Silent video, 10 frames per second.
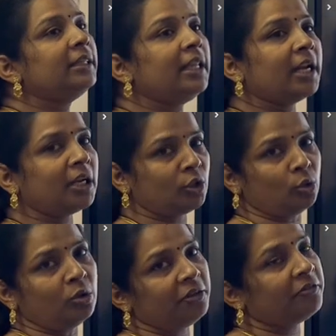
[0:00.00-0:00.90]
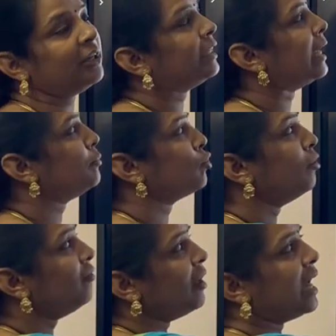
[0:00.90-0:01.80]
There are two different types
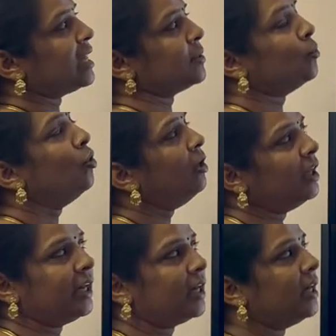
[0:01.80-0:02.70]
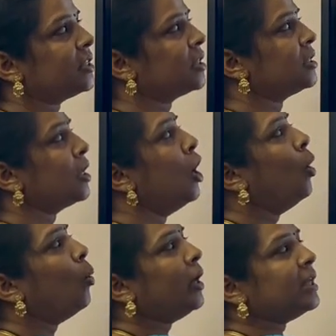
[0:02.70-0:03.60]
of osmoregulations.
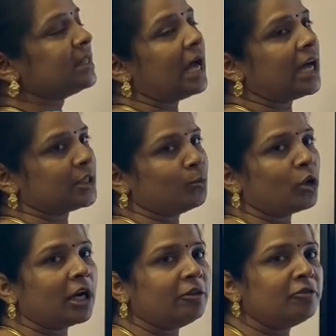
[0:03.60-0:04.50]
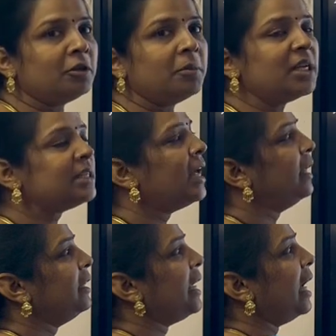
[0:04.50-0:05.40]
One is osmoconformers,
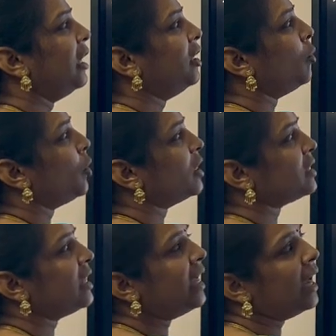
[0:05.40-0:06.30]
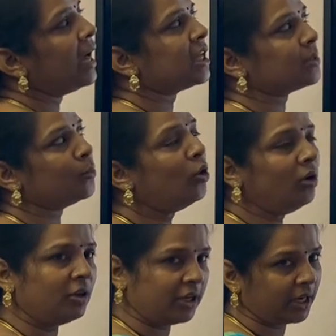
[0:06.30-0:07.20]
the another one is the
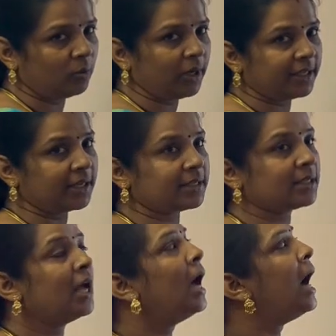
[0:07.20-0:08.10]
osmoregulators.